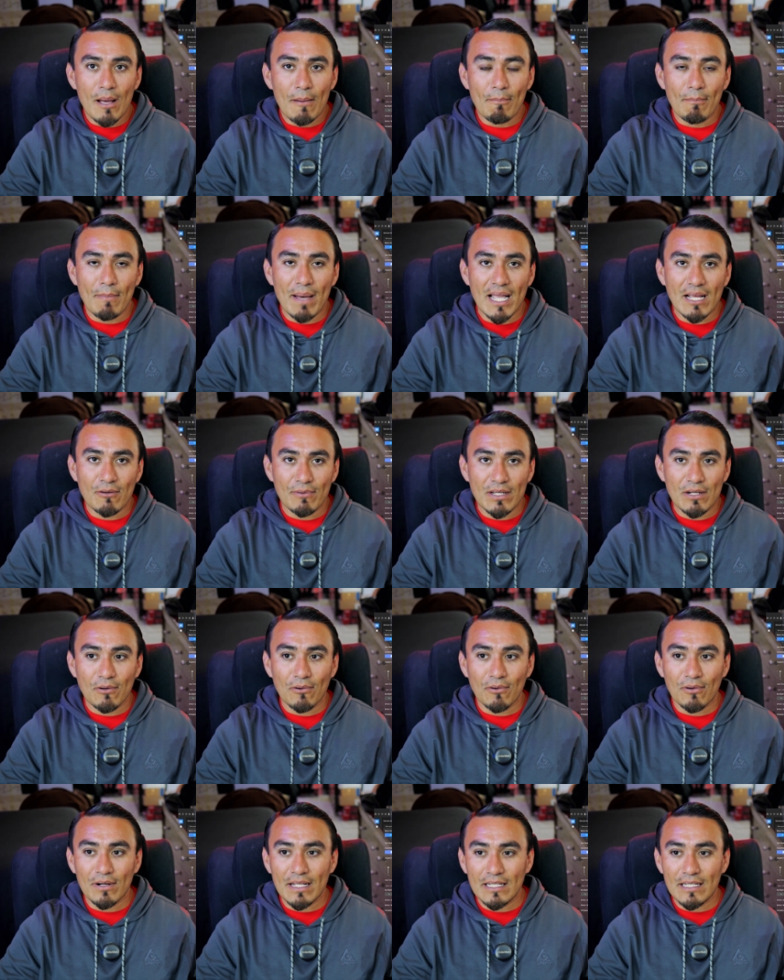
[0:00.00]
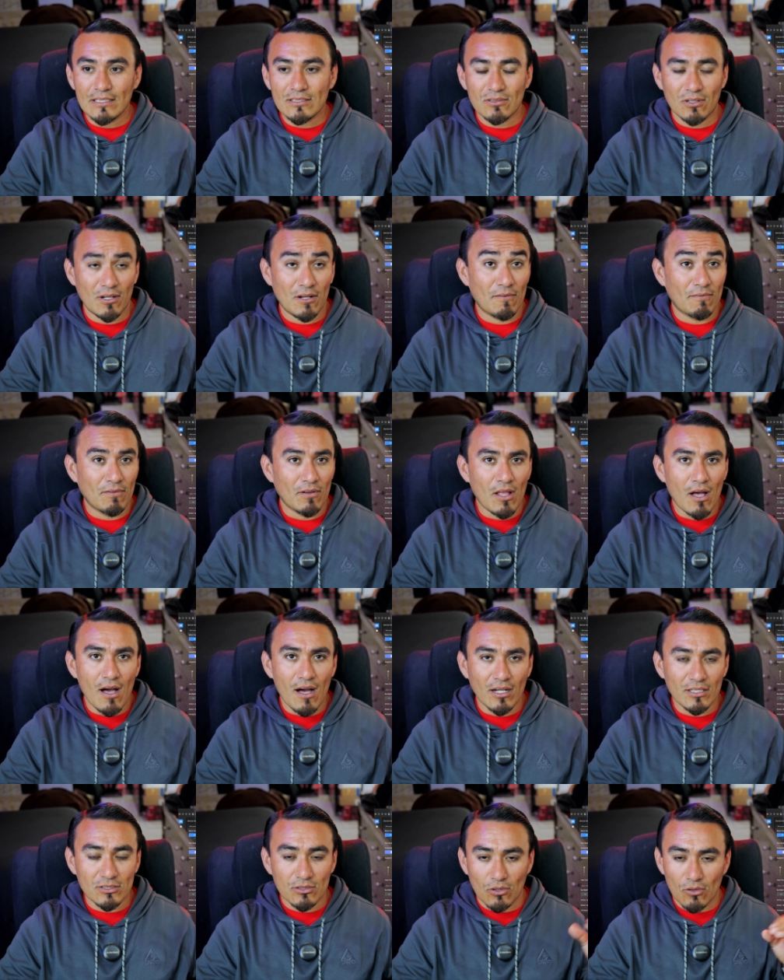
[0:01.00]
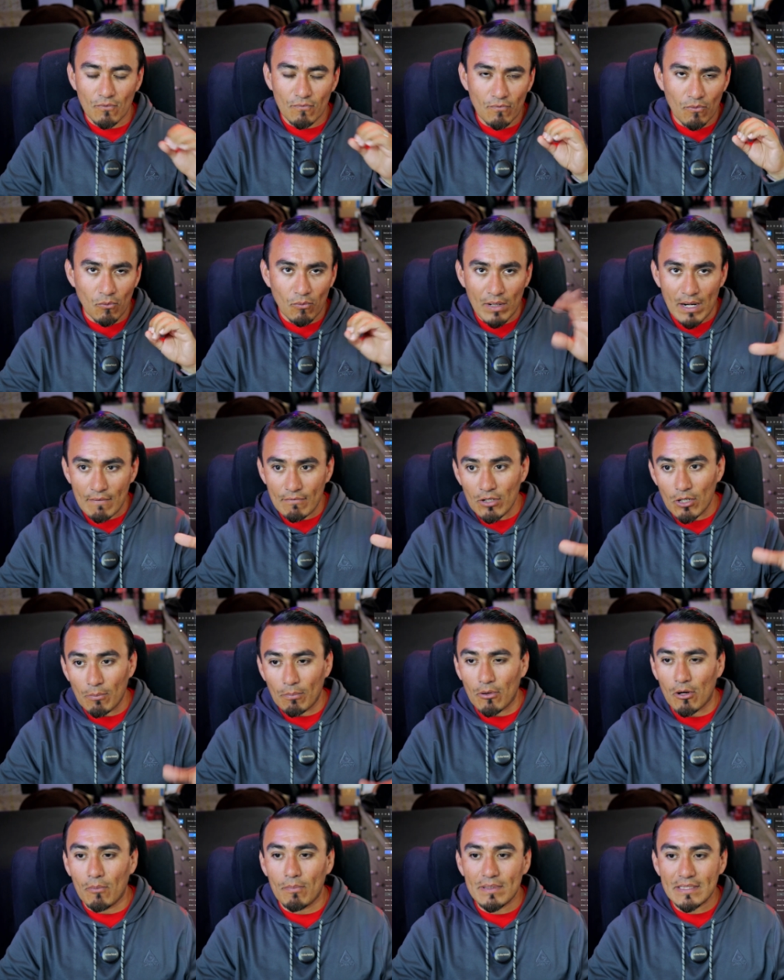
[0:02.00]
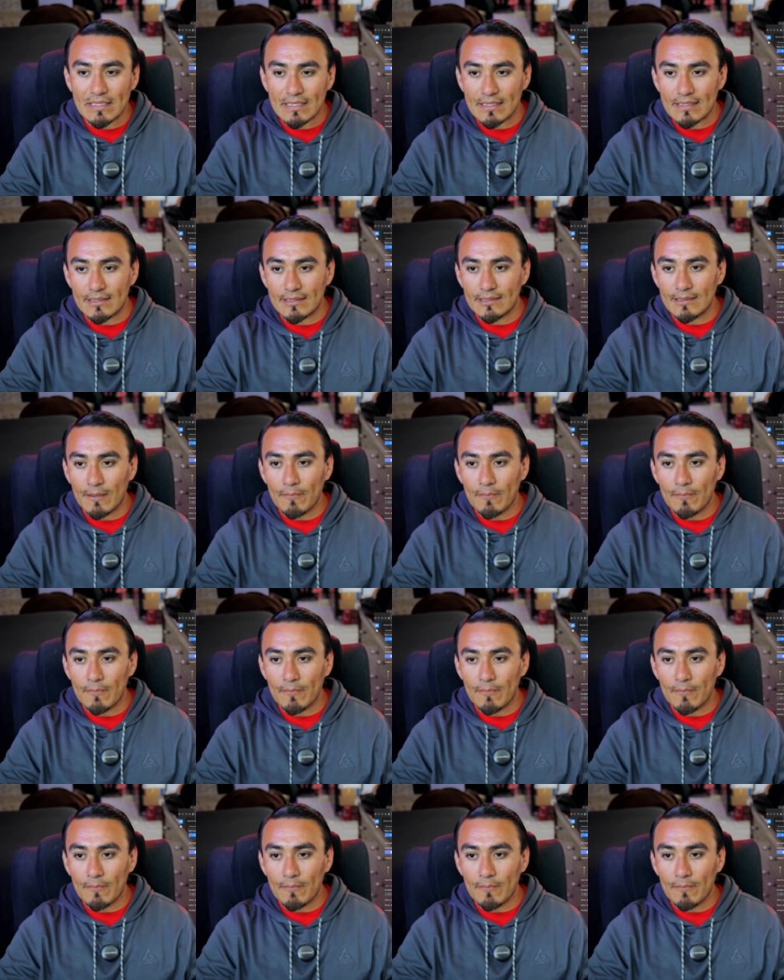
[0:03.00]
mic recordings or your vlogs or for whatever your purpose is.